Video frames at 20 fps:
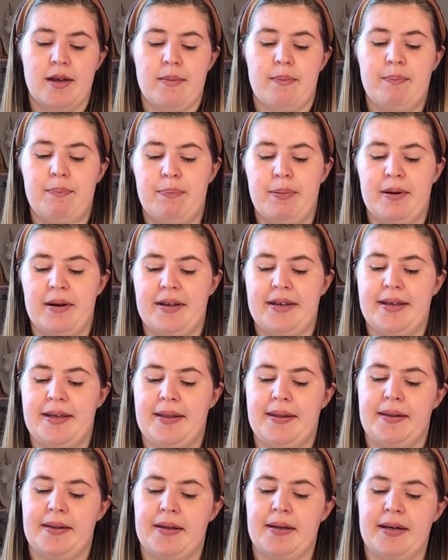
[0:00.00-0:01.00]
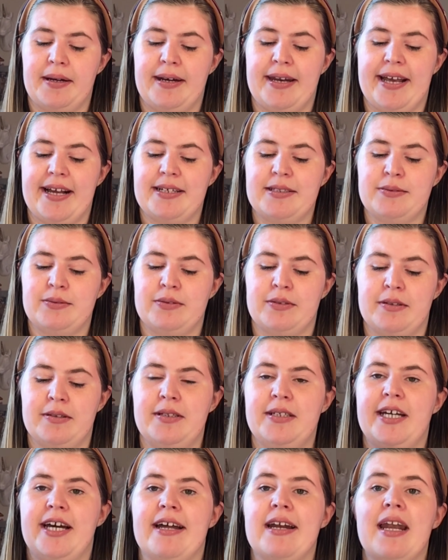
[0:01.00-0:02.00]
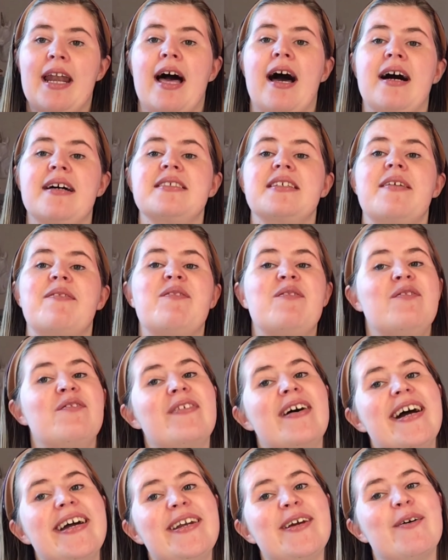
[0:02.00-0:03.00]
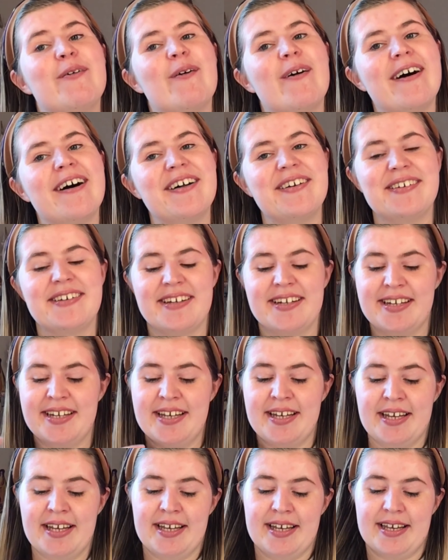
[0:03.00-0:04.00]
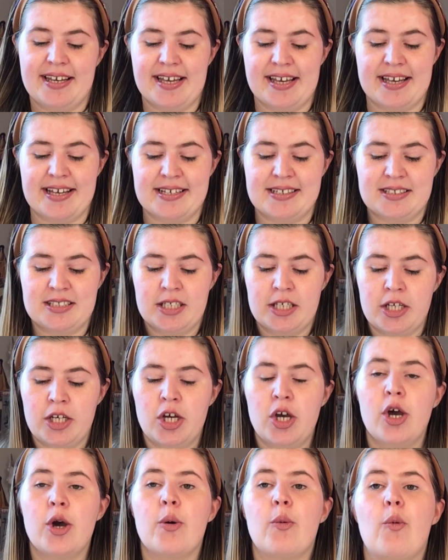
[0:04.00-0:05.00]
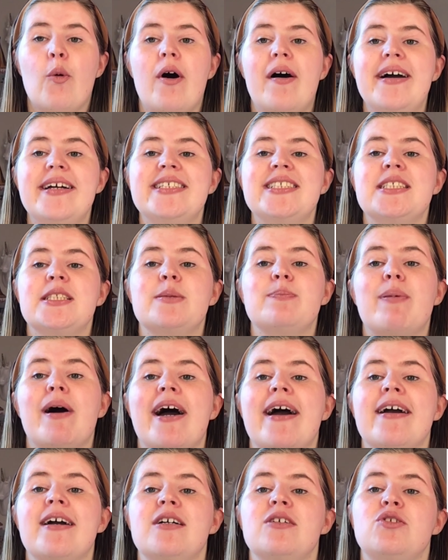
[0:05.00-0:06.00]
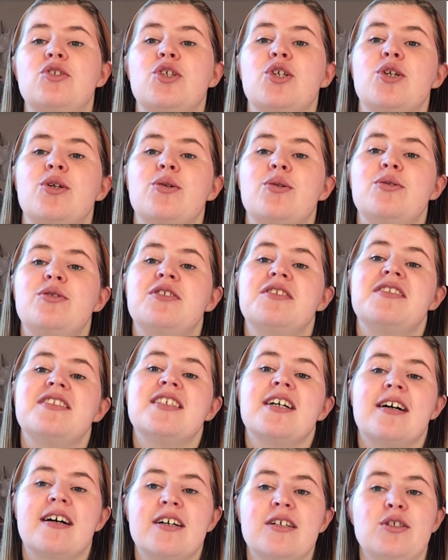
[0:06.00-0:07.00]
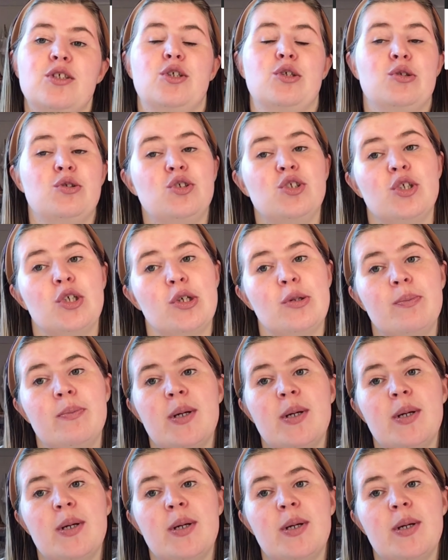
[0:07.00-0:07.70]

But next one and last and final one is what inspired you to start YouTube?